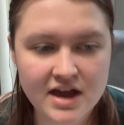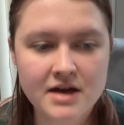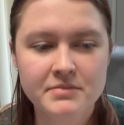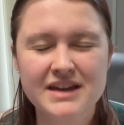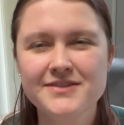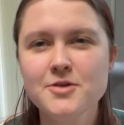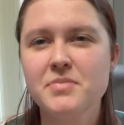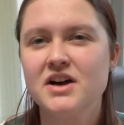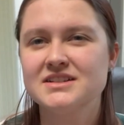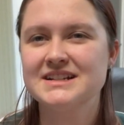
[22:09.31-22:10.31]
But if you
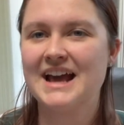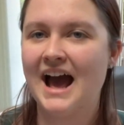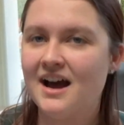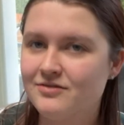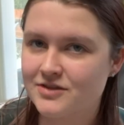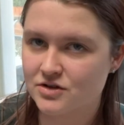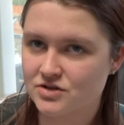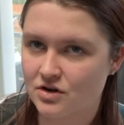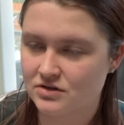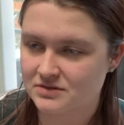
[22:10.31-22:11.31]
personally have those
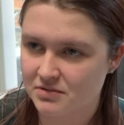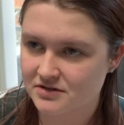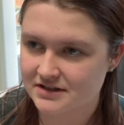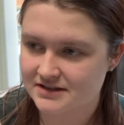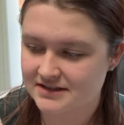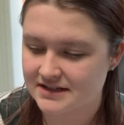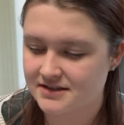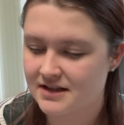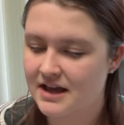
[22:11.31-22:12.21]
correspondences,